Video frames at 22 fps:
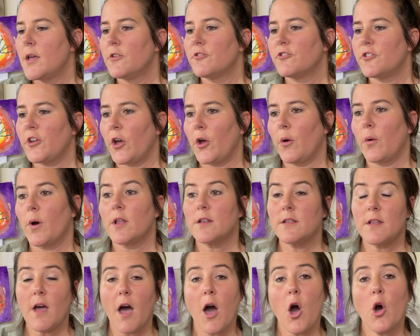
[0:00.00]
So
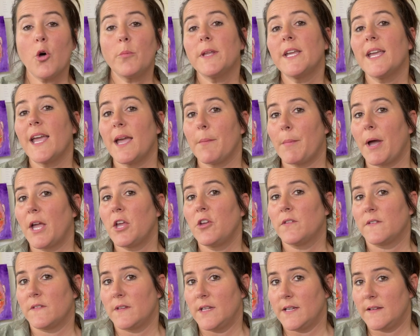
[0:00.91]
not only am I
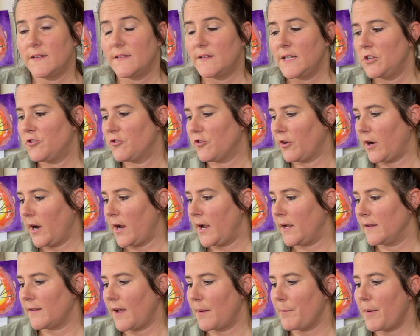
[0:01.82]
using these seed
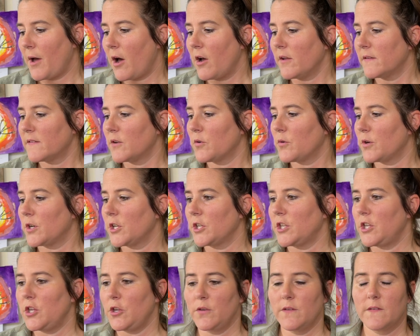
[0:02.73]
trays, I'm also going to
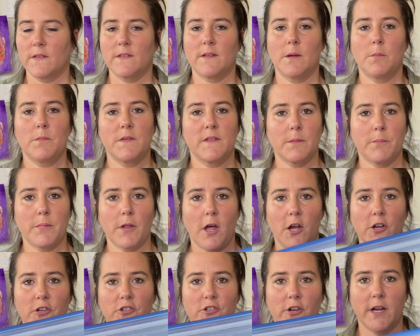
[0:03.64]
use some
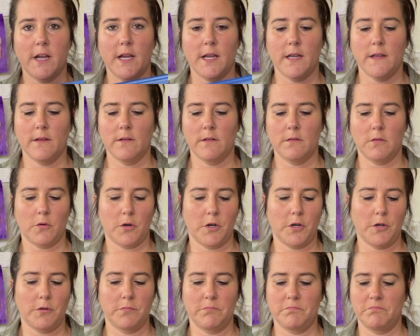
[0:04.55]
Ziploc trays
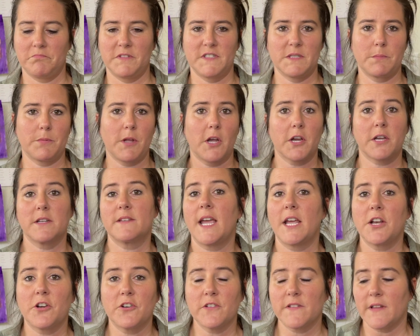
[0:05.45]
or Ziploc
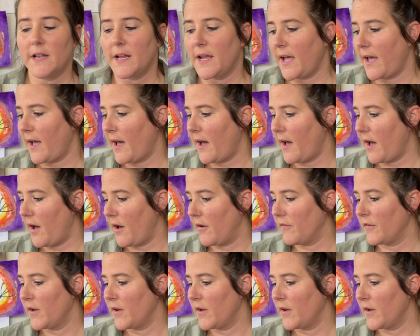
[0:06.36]
containers that I have.